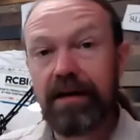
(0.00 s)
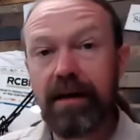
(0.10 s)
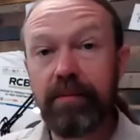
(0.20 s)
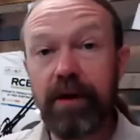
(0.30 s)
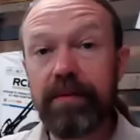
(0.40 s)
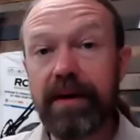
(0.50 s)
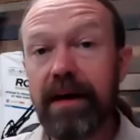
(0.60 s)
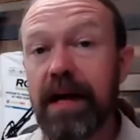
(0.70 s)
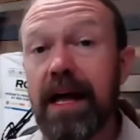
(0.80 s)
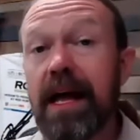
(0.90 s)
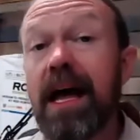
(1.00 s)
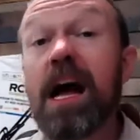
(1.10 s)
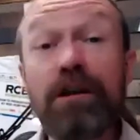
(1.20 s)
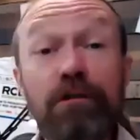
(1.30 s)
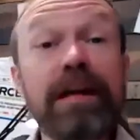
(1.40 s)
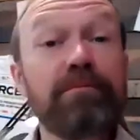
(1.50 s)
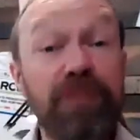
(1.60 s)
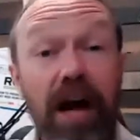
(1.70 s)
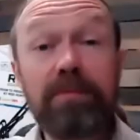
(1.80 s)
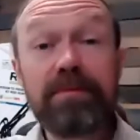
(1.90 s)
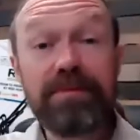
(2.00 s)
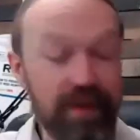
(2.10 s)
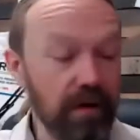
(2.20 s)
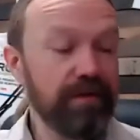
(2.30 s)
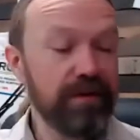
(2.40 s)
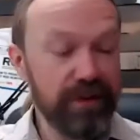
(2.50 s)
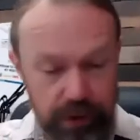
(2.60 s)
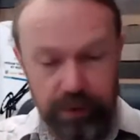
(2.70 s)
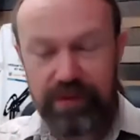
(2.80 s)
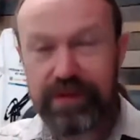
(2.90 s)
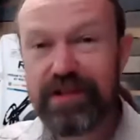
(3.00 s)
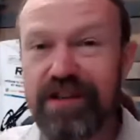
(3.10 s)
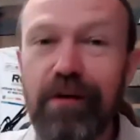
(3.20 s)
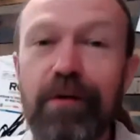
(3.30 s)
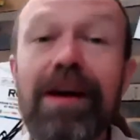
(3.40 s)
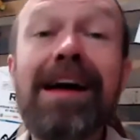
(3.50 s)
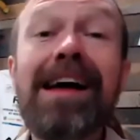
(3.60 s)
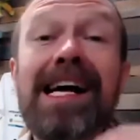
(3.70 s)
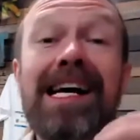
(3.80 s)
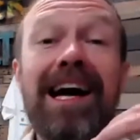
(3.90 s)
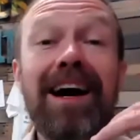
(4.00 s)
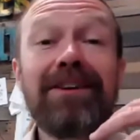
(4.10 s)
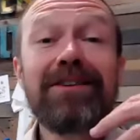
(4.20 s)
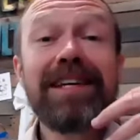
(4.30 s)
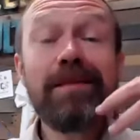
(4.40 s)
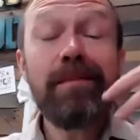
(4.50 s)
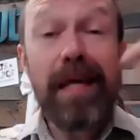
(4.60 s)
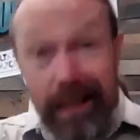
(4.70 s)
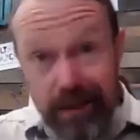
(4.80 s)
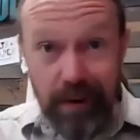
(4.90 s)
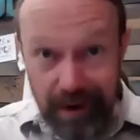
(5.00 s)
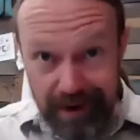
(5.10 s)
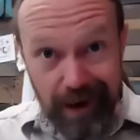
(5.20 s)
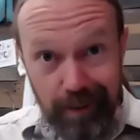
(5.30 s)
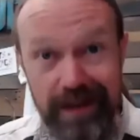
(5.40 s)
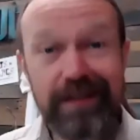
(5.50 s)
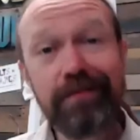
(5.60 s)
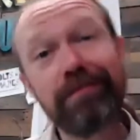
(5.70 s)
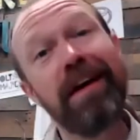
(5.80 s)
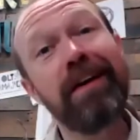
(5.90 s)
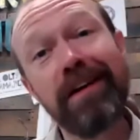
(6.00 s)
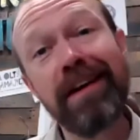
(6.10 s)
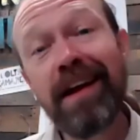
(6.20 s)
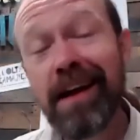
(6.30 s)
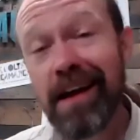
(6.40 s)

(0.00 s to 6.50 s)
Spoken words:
appropriate. Great problem solver too. So Hunter came into our camp. He's a veteran.